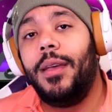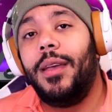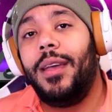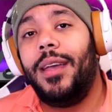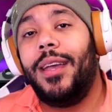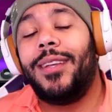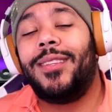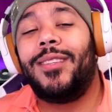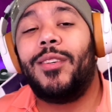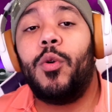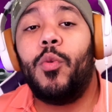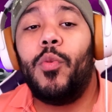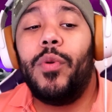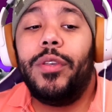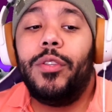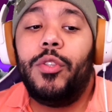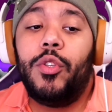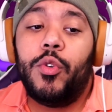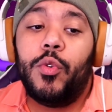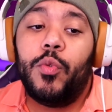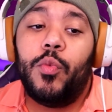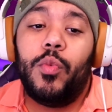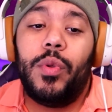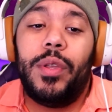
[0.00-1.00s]
it's going
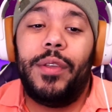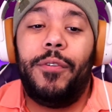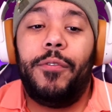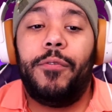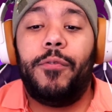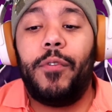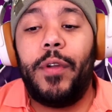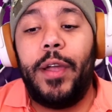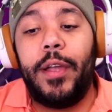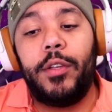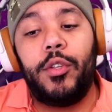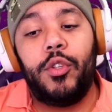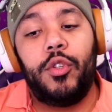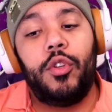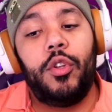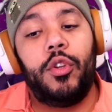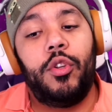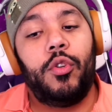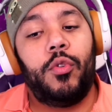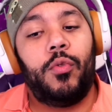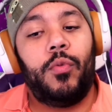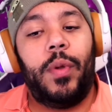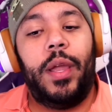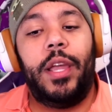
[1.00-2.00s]
to refresh the
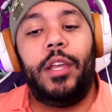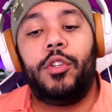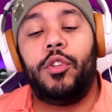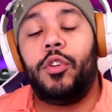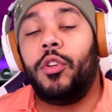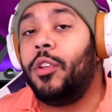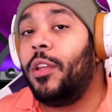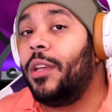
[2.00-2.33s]
duration.